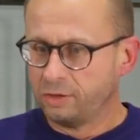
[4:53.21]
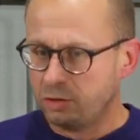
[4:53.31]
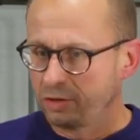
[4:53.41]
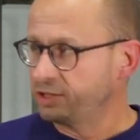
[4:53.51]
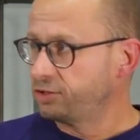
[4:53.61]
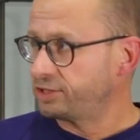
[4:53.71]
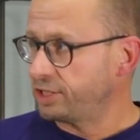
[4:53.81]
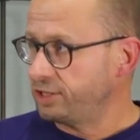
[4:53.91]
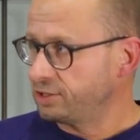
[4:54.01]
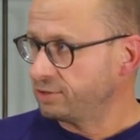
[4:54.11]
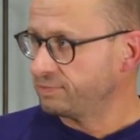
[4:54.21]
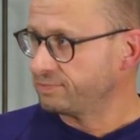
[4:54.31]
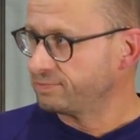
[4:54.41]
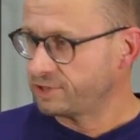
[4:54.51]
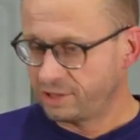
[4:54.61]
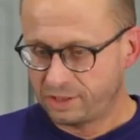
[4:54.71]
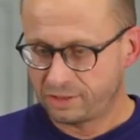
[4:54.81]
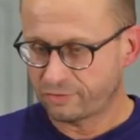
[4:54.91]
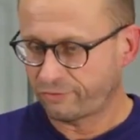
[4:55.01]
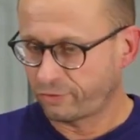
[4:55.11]
you look at the state. This
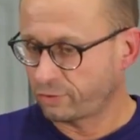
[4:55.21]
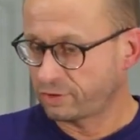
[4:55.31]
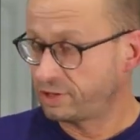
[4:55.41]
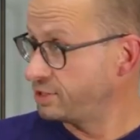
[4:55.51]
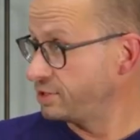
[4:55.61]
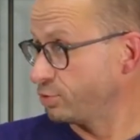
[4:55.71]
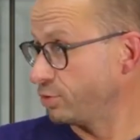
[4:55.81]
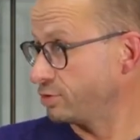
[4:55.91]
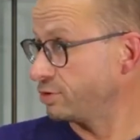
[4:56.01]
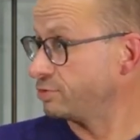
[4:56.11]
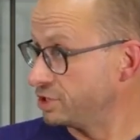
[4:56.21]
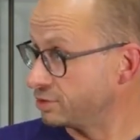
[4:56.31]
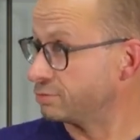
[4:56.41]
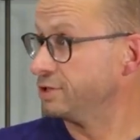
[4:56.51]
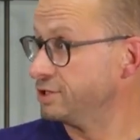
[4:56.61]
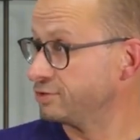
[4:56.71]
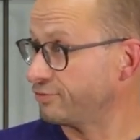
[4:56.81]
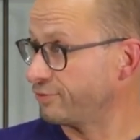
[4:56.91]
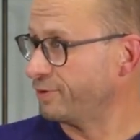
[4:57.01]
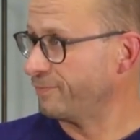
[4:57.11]
is a floor. This is a water which is already on the
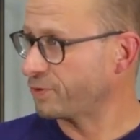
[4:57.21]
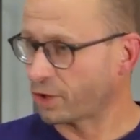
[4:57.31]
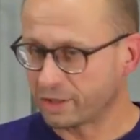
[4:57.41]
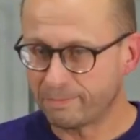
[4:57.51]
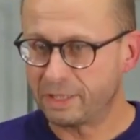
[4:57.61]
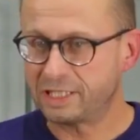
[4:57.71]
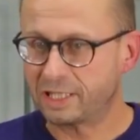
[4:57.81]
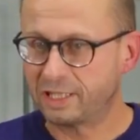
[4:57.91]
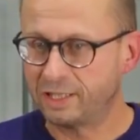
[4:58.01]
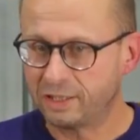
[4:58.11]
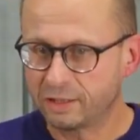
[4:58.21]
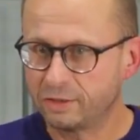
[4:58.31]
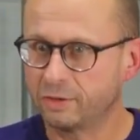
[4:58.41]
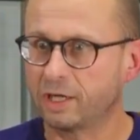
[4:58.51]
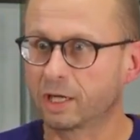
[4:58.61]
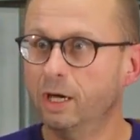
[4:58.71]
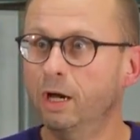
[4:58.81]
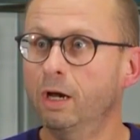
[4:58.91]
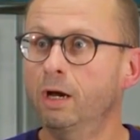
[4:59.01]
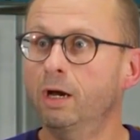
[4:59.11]
floor, and immediately you are like,
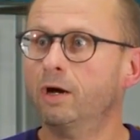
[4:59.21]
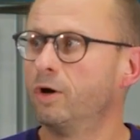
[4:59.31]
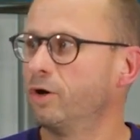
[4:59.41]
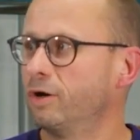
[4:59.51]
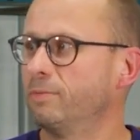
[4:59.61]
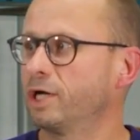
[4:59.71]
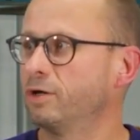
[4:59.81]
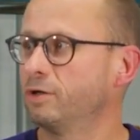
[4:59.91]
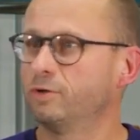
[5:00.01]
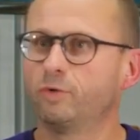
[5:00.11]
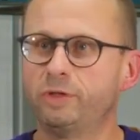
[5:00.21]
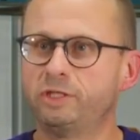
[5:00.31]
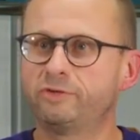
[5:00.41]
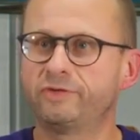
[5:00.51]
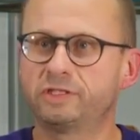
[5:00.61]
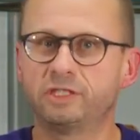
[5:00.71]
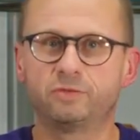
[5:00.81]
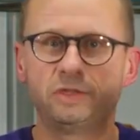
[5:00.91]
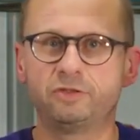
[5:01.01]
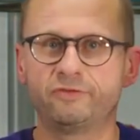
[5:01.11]
"Oh my God, we need to fix this.
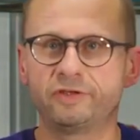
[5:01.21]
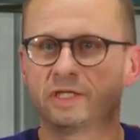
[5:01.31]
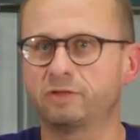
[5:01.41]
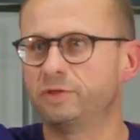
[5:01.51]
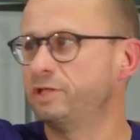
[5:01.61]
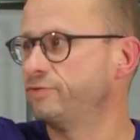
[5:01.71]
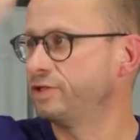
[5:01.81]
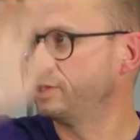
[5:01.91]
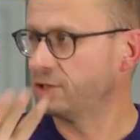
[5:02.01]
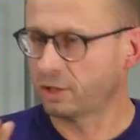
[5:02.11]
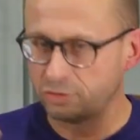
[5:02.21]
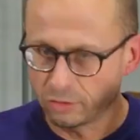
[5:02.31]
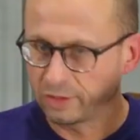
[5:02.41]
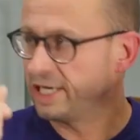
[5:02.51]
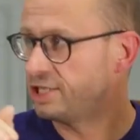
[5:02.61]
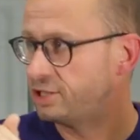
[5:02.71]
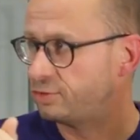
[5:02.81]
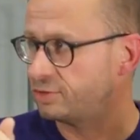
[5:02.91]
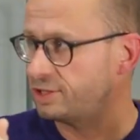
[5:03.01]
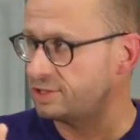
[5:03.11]
We need to fix that. We need to fix it." And you engage
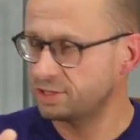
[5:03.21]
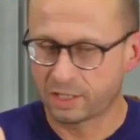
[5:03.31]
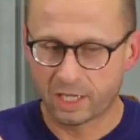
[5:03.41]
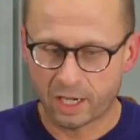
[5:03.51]
into this,